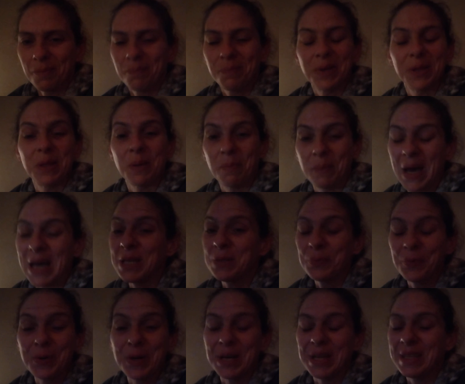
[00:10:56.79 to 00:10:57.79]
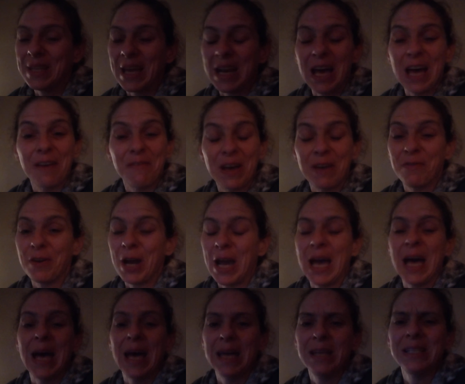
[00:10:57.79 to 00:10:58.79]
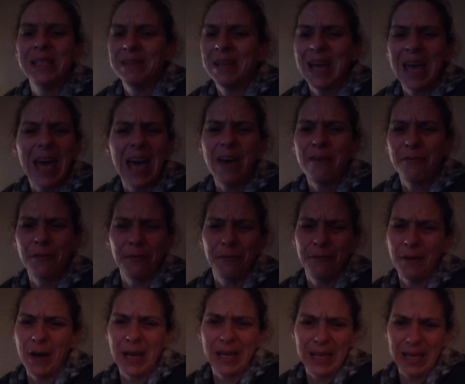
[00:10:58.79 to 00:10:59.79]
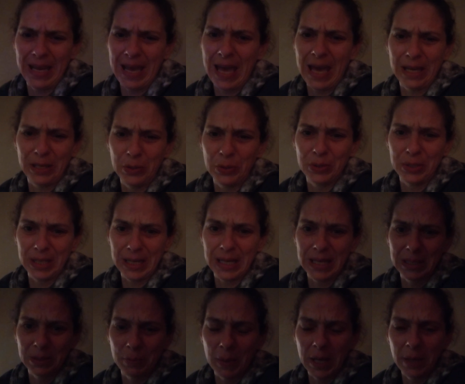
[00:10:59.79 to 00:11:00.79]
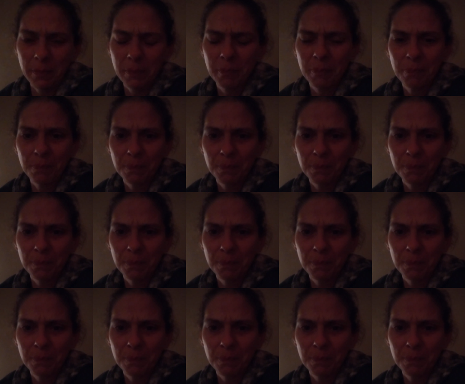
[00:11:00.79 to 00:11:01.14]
But the best one that I've ever fucking had used against me